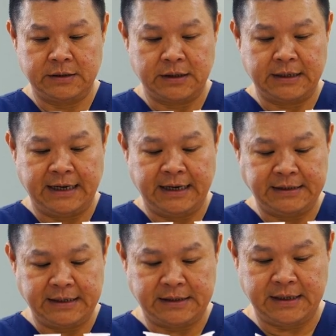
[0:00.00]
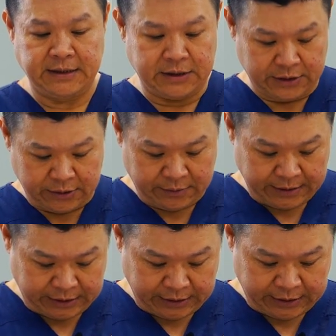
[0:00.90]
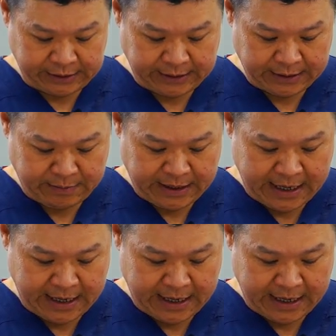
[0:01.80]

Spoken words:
So the easiest thing to do is just to sit them